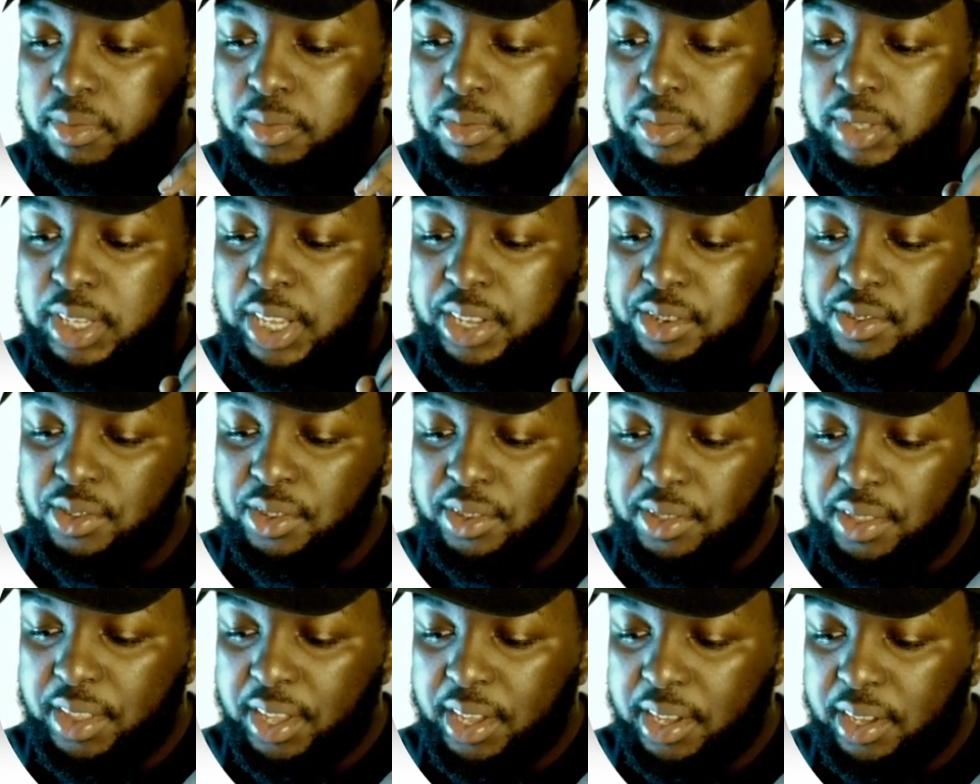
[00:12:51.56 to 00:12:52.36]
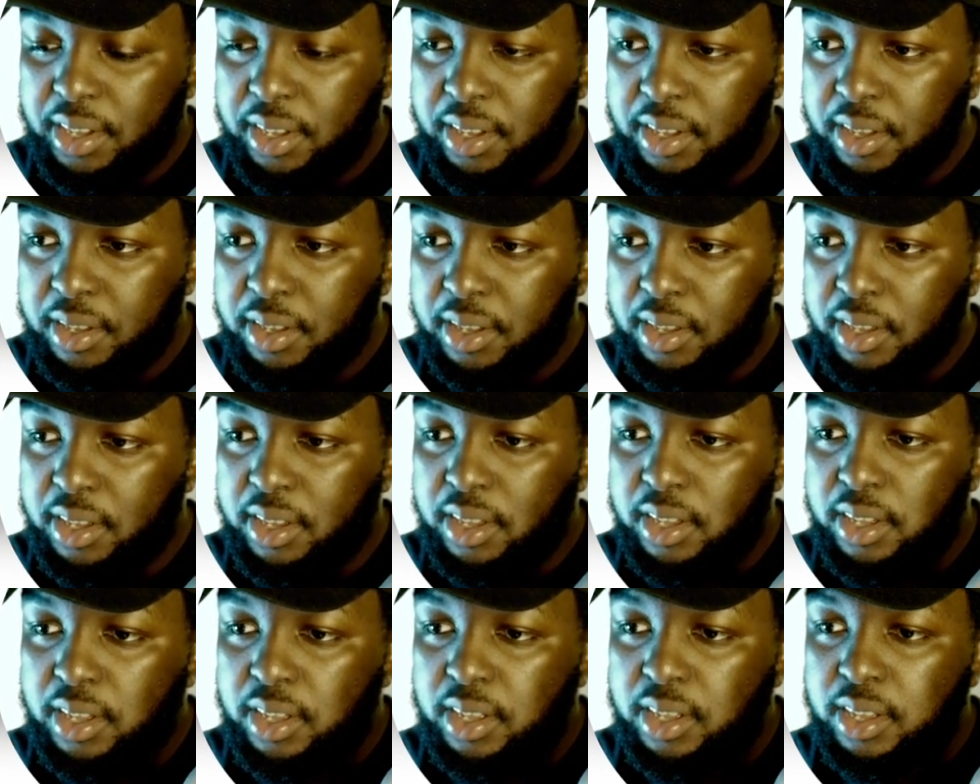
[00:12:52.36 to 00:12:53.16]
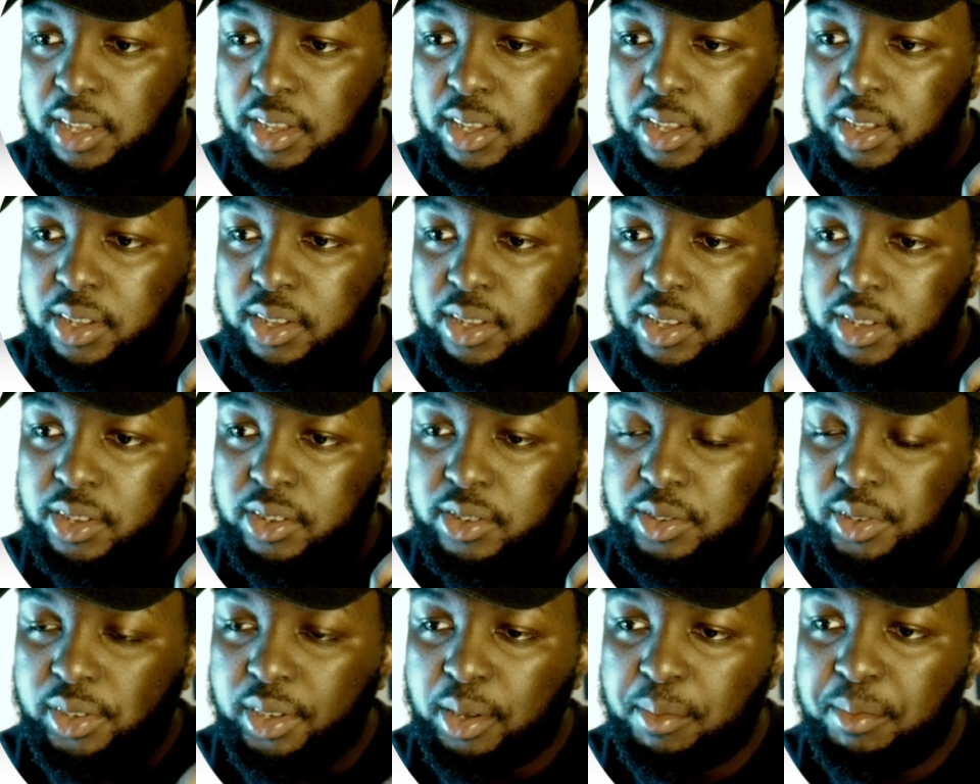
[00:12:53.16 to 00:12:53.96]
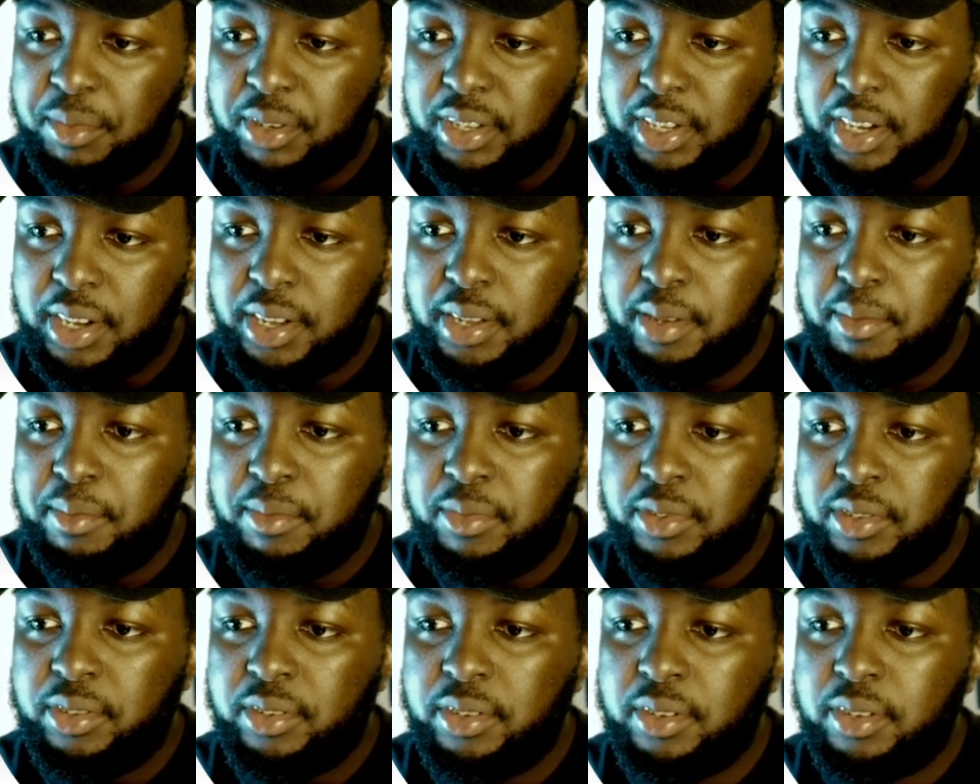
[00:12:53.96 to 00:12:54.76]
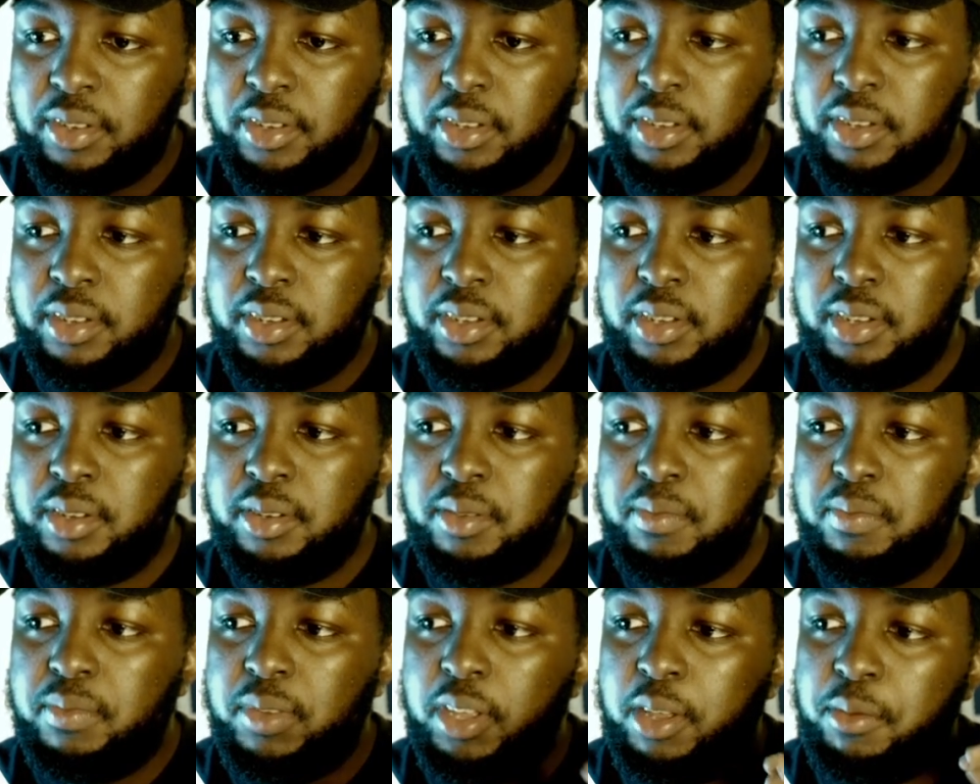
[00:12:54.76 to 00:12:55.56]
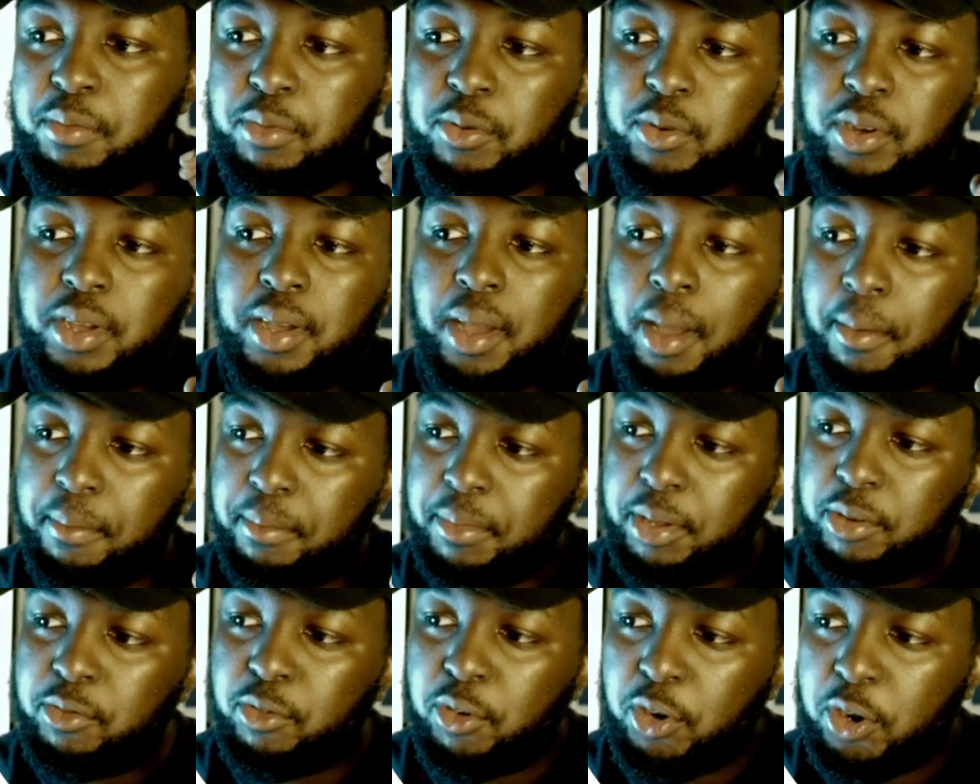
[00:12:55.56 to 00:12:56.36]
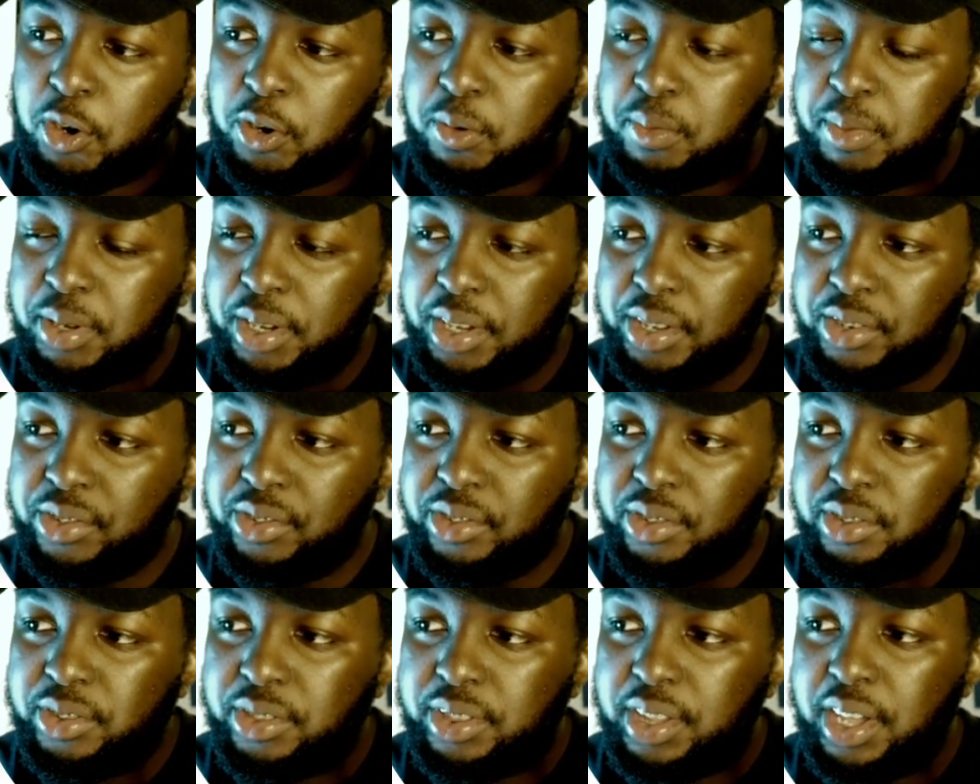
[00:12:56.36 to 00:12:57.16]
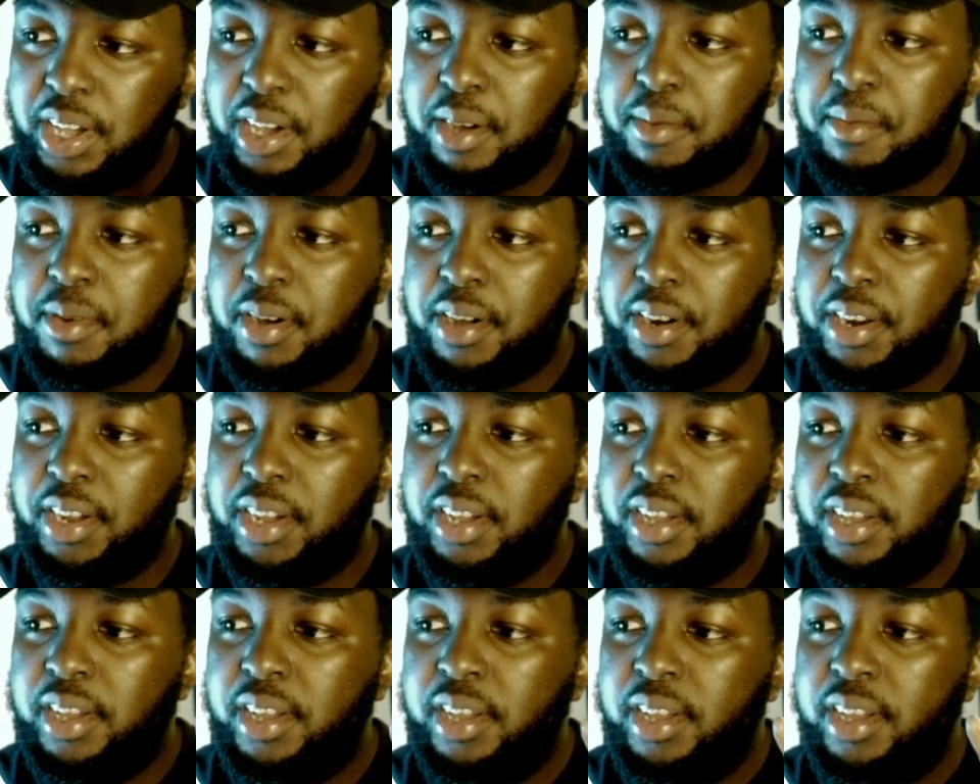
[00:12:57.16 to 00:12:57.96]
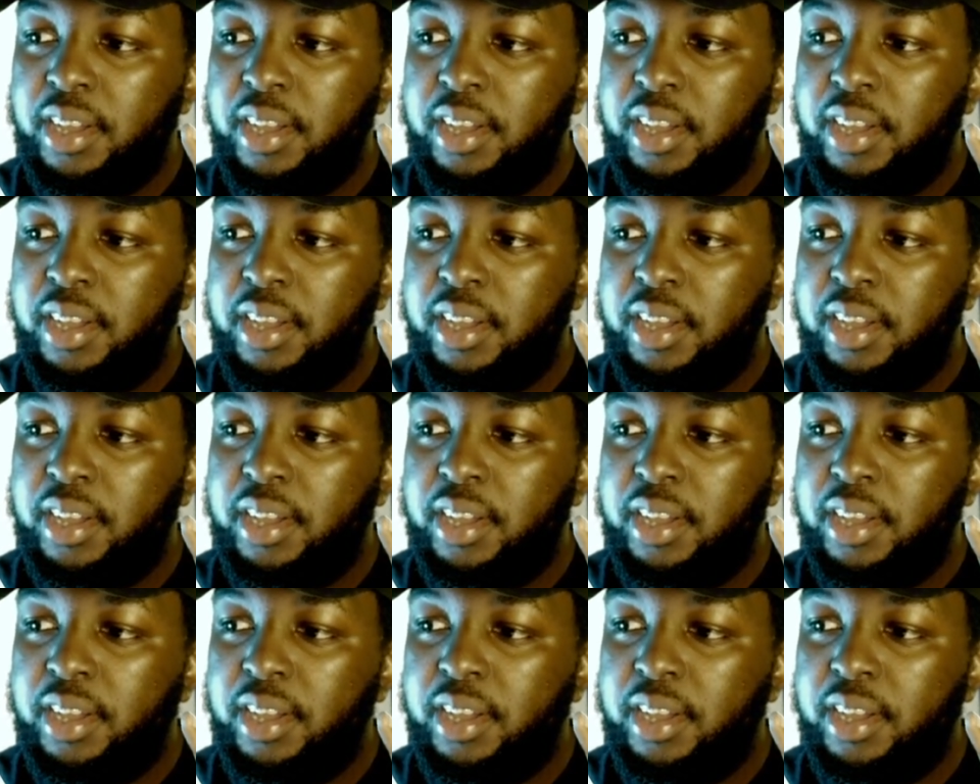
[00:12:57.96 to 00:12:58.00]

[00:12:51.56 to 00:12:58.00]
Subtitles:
here's the thing. Sometimes people can be wrong, because think about it.